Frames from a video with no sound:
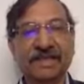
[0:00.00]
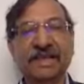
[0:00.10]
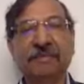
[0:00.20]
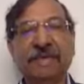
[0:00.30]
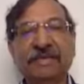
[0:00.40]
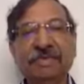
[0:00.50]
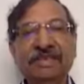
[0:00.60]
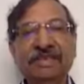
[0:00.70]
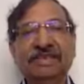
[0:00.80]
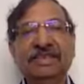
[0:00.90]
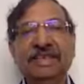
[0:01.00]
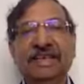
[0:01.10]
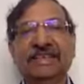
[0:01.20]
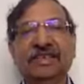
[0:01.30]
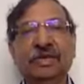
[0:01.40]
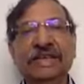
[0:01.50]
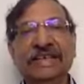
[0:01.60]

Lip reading: It makes me as a good